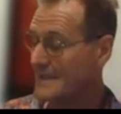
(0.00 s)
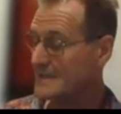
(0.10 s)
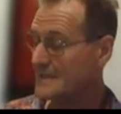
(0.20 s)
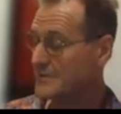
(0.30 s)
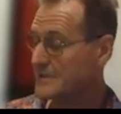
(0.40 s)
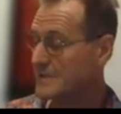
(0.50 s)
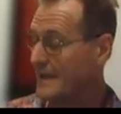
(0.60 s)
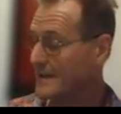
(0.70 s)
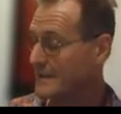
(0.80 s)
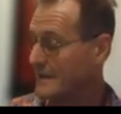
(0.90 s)
and
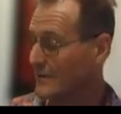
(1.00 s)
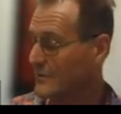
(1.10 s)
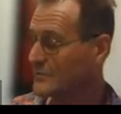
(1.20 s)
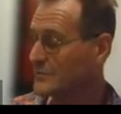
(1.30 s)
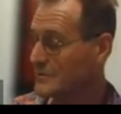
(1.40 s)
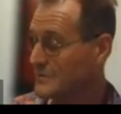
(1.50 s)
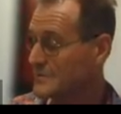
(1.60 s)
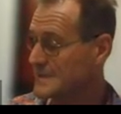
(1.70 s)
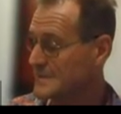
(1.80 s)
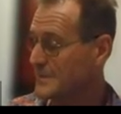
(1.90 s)
Christianity all
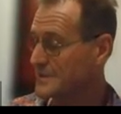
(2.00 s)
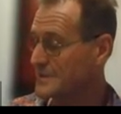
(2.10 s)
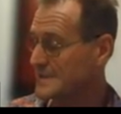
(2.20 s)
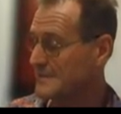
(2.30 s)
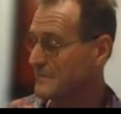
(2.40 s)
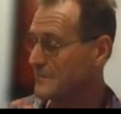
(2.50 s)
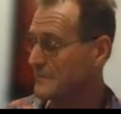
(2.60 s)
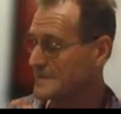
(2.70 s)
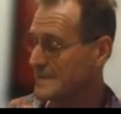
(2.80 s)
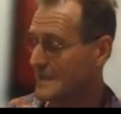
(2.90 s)
use this precious symbol
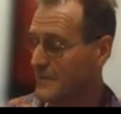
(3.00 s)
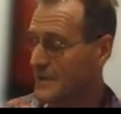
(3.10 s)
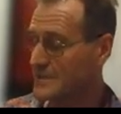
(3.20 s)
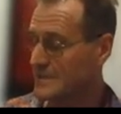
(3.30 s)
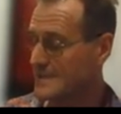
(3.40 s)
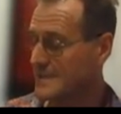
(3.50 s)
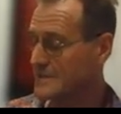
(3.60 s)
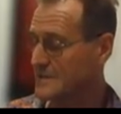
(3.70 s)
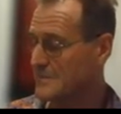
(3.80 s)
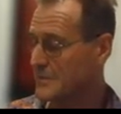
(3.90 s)
for celebrations
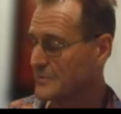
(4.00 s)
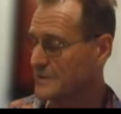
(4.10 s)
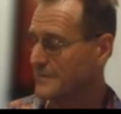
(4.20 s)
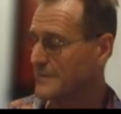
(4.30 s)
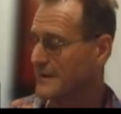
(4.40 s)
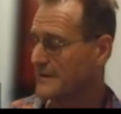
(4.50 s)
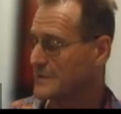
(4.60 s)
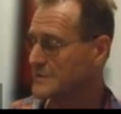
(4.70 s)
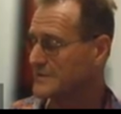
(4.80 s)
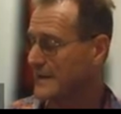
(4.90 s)
such as puja,
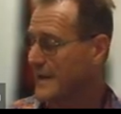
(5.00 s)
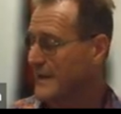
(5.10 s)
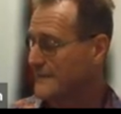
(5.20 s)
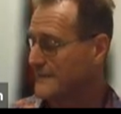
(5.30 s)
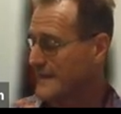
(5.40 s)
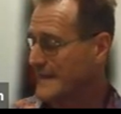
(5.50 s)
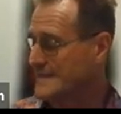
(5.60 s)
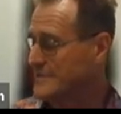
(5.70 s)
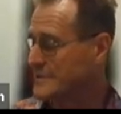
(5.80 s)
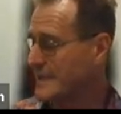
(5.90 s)
marriage, and
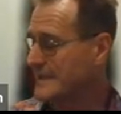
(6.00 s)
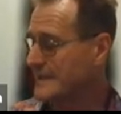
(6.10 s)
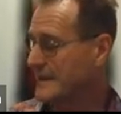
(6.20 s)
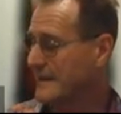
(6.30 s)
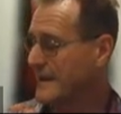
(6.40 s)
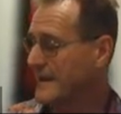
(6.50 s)
vastu shanti,